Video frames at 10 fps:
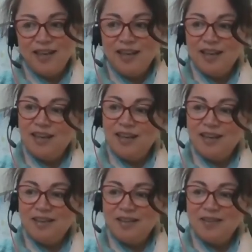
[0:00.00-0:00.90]

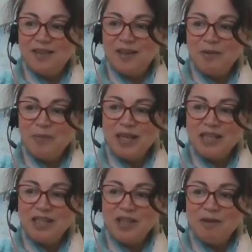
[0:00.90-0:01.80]
Going back
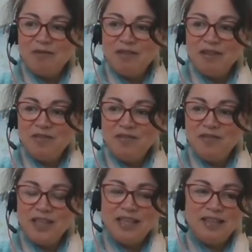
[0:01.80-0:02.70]
to January
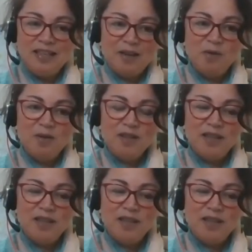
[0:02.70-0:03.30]
15 now,